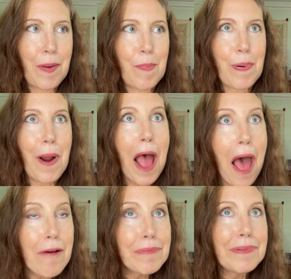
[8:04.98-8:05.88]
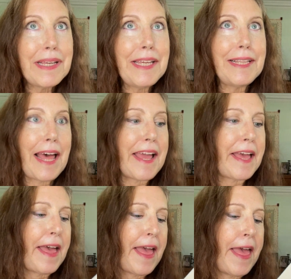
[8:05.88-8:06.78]
probably
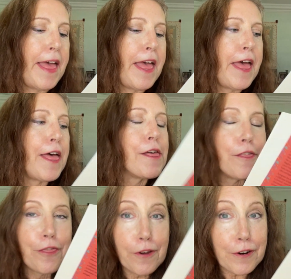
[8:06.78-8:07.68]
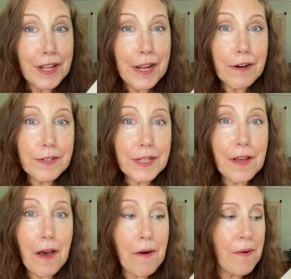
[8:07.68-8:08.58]
like 30 years
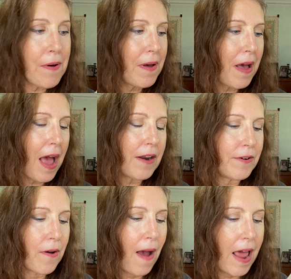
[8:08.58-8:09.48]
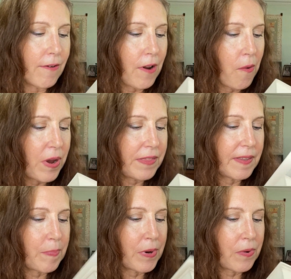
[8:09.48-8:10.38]
ago. I don't know when
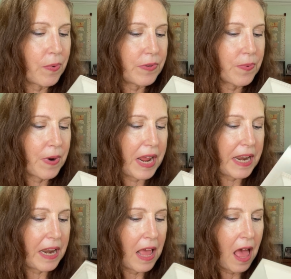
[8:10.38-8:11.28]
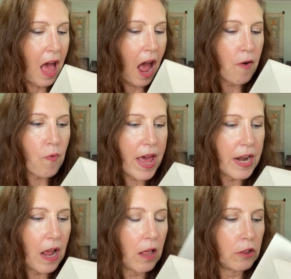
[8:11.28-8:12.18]
this book was written. I read
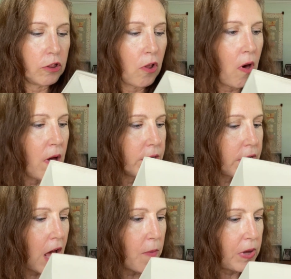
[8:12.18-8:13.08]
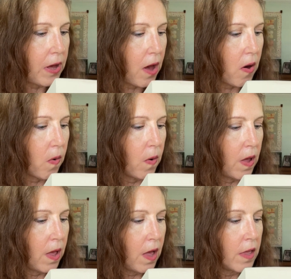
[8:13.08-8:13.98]
it a long time ago.
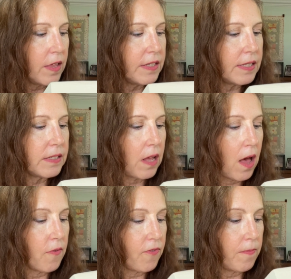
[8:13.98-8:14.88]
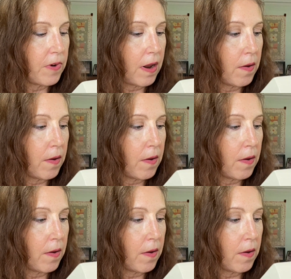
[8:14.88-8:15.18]
This is from